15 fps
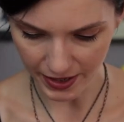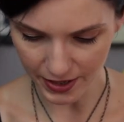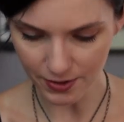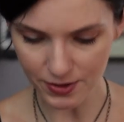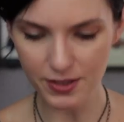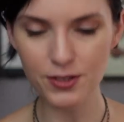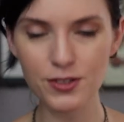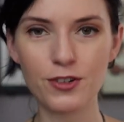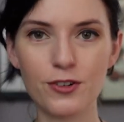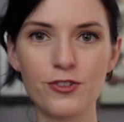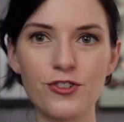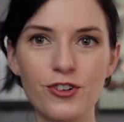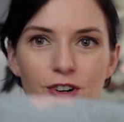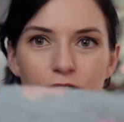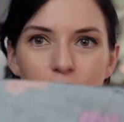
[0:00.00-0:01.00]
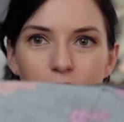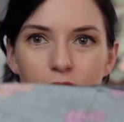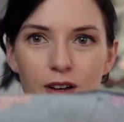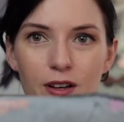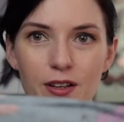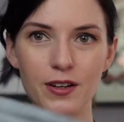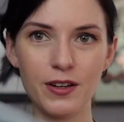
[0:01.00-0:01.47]
I used the serger
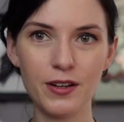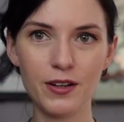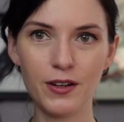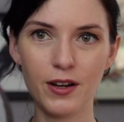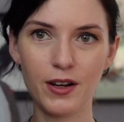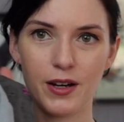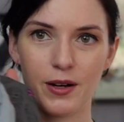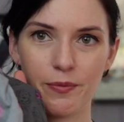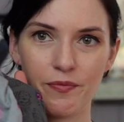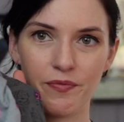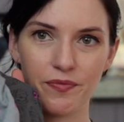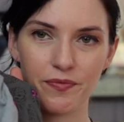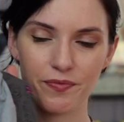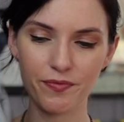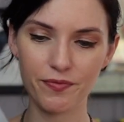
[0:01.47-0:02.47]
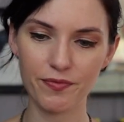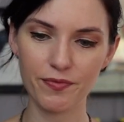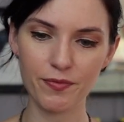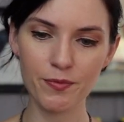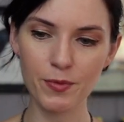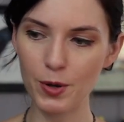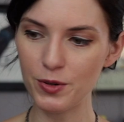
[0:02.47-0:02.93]
on
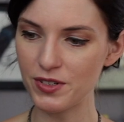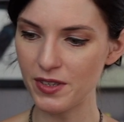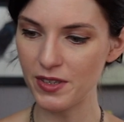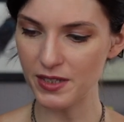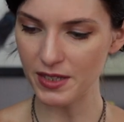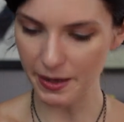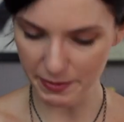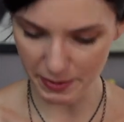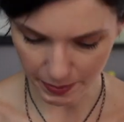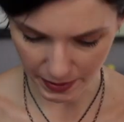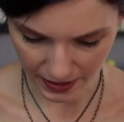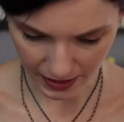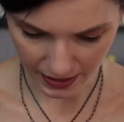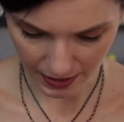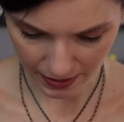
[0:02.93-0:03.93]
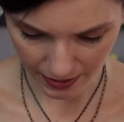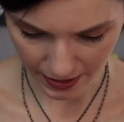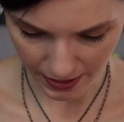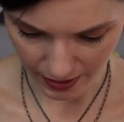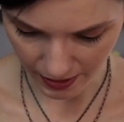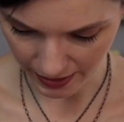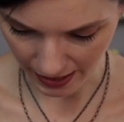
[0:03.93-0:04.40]
most of the seams, but then I
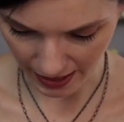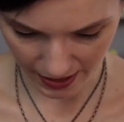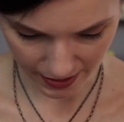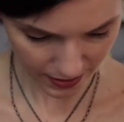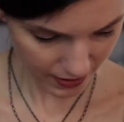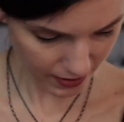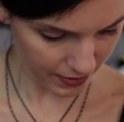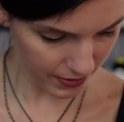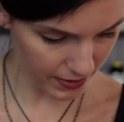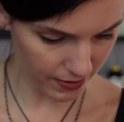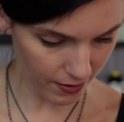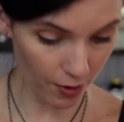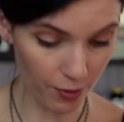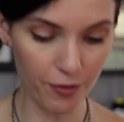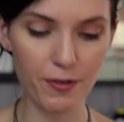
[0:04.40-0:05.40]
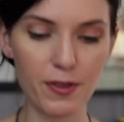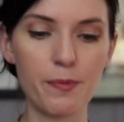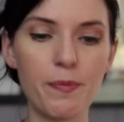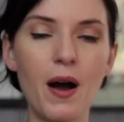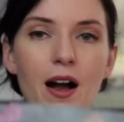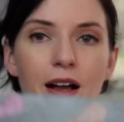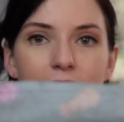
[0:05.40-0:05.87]
think, yeah, for the
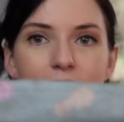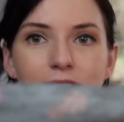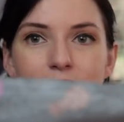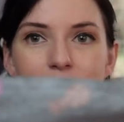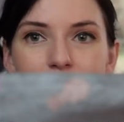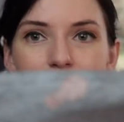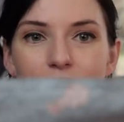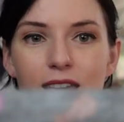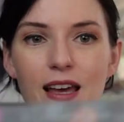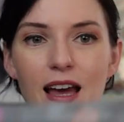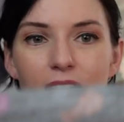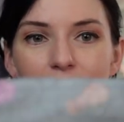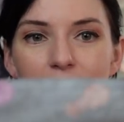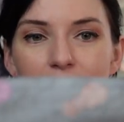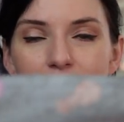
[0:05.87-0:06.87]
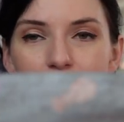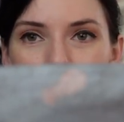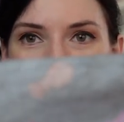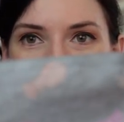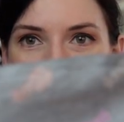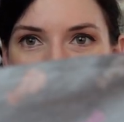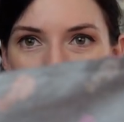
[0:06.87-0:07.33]
pockets, I
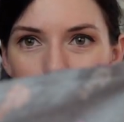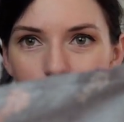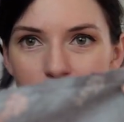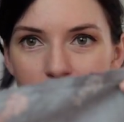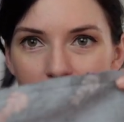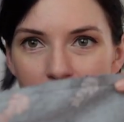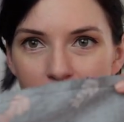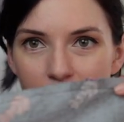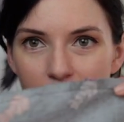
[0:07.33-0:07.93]
actually used